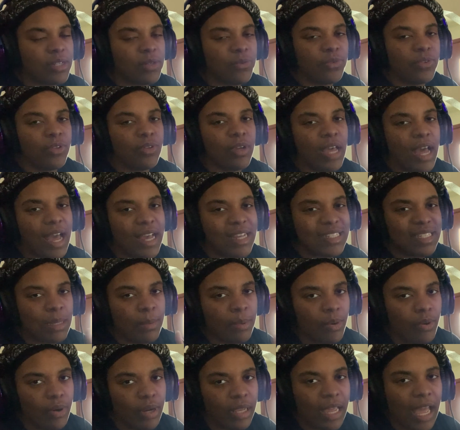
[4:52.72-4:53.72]
to for you guys, let
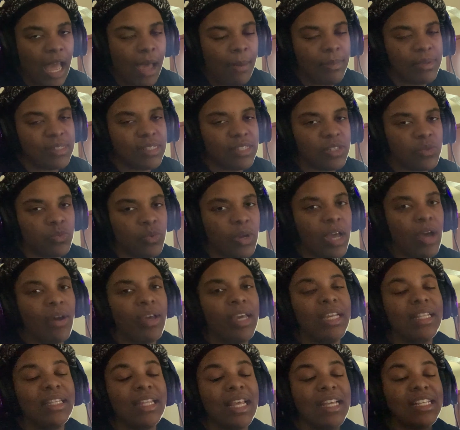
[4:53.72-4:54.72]
me know in the comments as well.
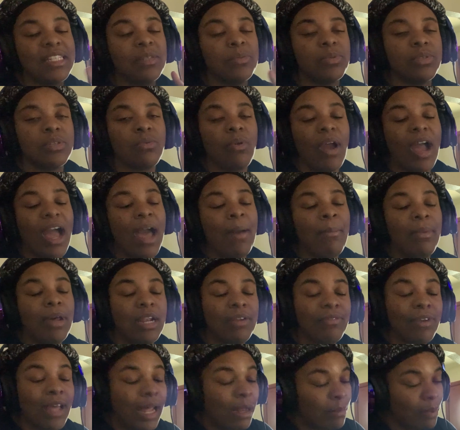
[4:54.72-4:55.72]
Hit that subscribe
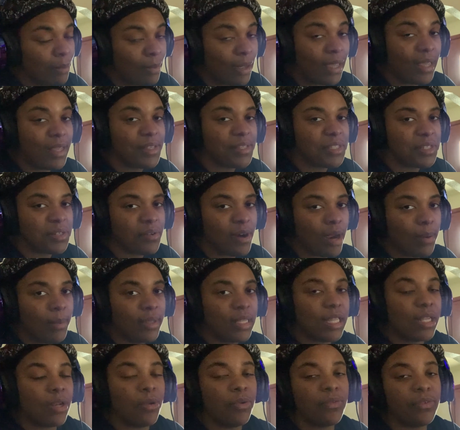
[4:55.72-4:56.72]
button. Follow me on my Instagram.
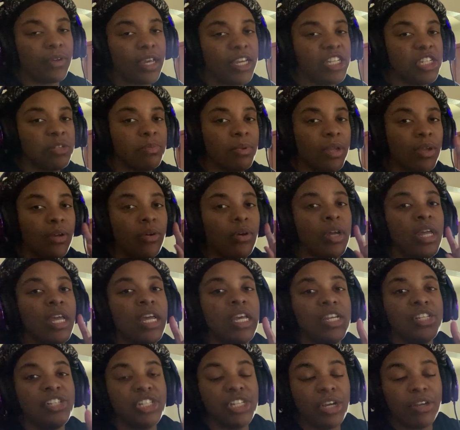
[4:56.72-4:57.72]
Hit the notification bell.
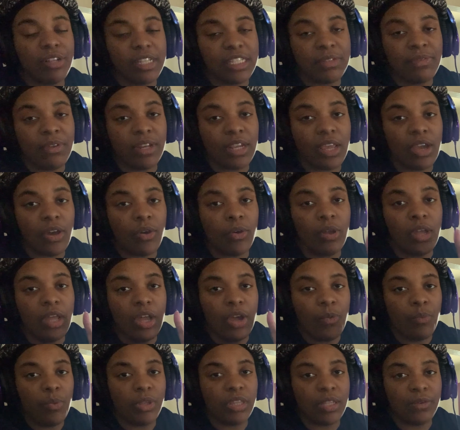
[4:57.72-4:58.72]
Share this video
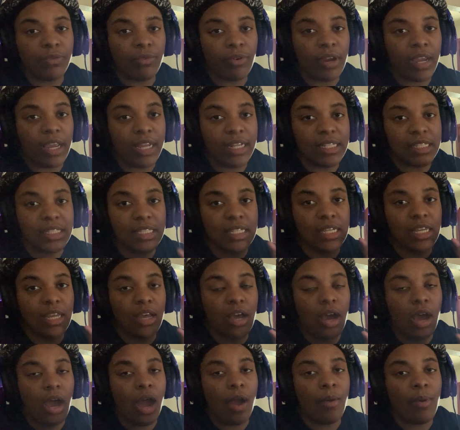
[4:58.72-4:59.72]
with your friends.
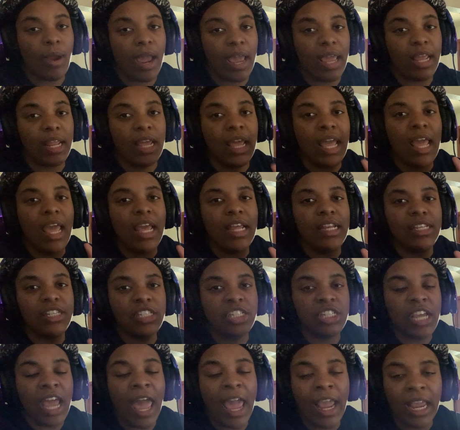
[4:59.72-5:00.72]
All right.
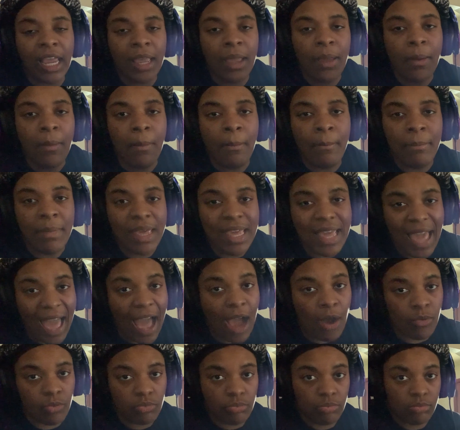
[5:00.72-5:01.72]
Check me
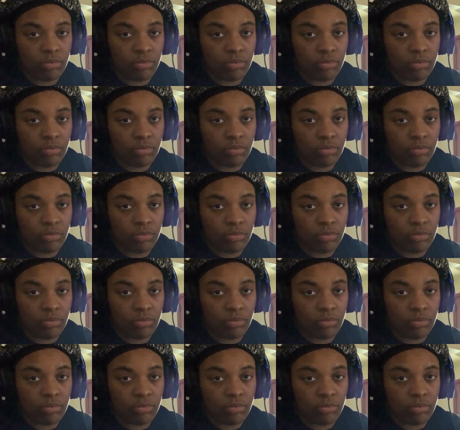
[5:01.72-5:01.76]
out.